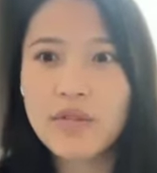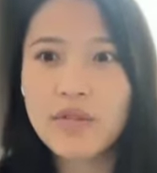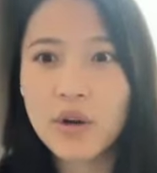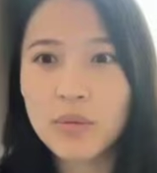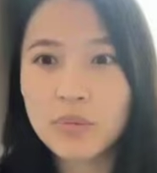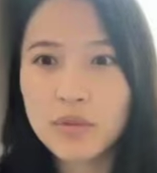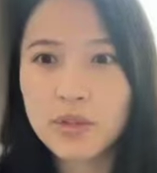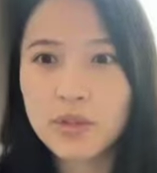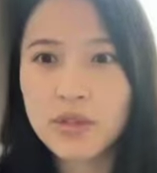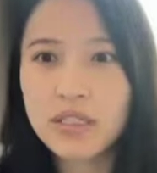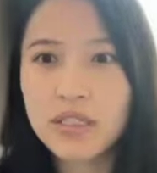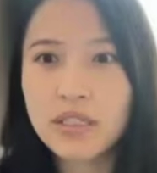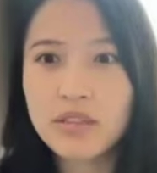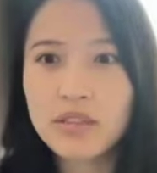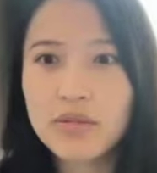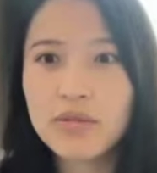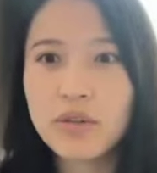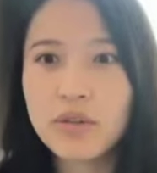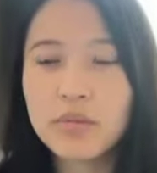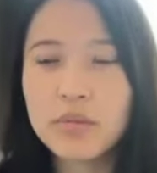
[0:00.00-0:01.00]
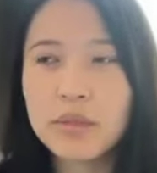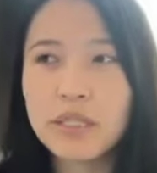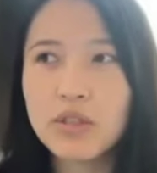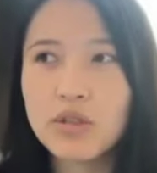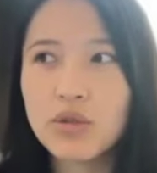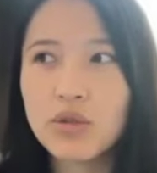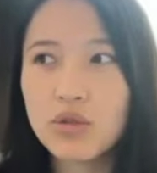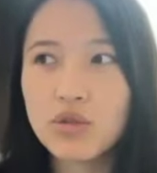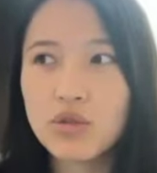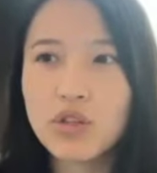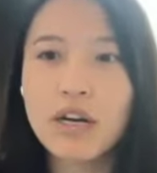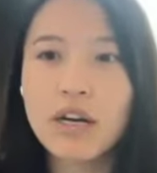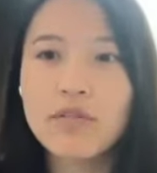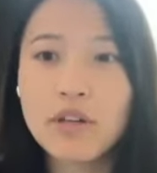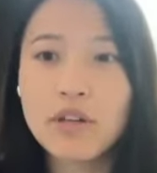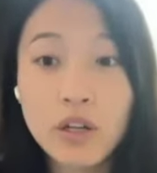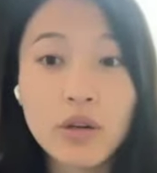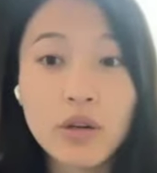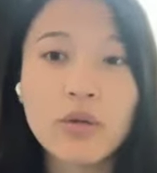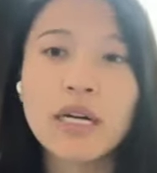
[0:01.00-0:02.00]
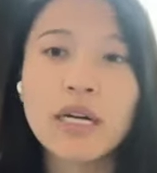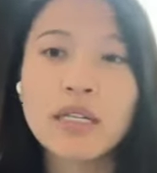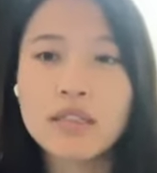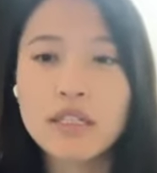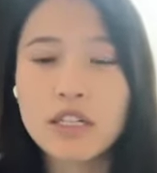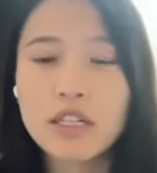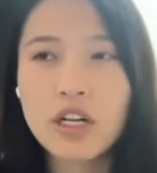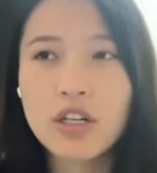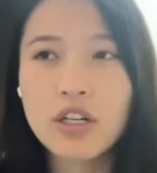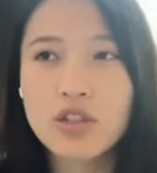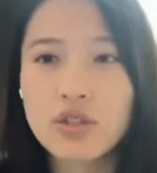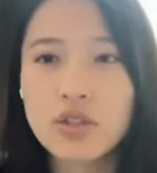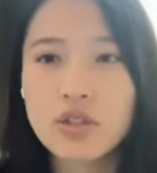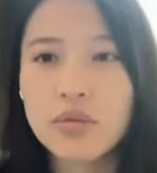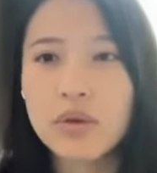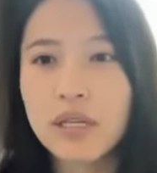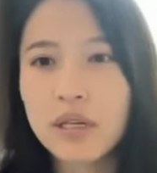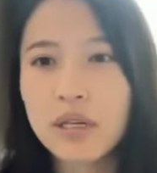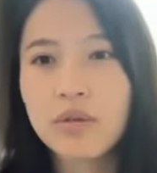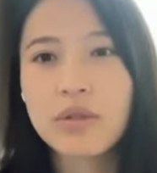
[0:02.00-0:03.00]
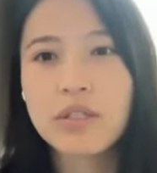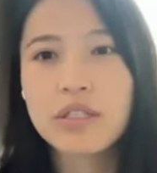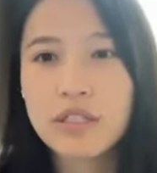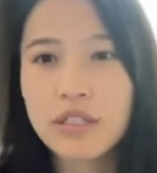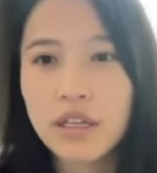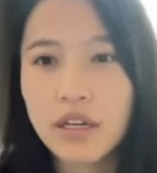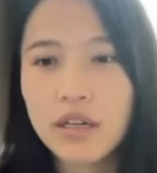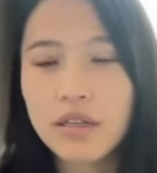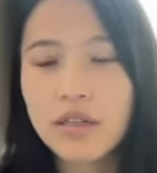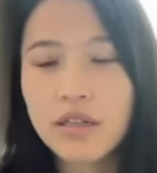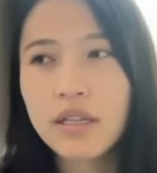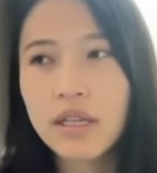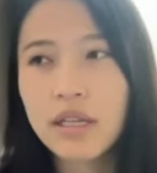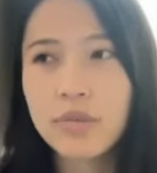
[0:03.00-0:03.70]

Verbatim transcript: of opportunities for me to travel around the country when I was young.